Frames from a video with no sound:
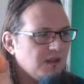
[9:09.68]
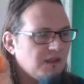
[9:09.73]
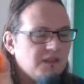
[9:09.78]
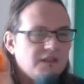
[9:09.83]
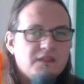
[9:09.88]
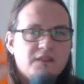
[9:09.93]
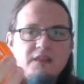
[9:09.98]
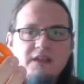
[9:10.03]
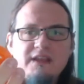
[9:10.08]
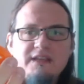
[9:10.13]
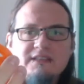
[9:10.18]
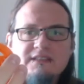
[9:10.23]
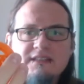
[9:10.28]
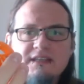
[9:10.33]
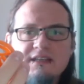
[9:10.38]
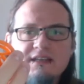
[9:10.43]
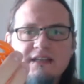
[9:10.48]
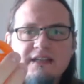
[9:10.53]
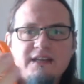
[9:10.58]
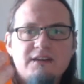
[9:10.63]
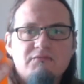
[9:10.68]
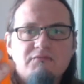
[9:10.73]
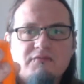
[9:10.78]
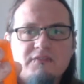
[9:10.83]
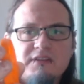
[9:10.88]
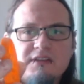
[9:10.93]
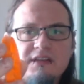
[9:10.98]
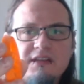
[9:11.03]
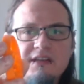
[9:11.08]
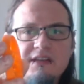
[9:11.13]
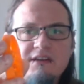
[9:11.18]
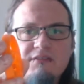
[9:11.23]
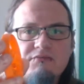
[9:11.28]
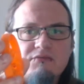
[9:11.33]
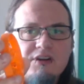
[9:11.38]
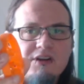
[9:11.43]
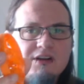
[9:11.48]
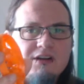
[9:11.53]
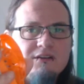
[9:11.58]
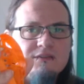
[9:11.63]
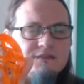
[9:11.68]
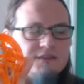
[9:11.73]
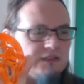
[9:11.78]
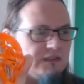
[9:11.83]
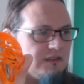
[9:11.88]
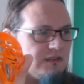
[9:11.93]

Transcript: these didn't need a raft,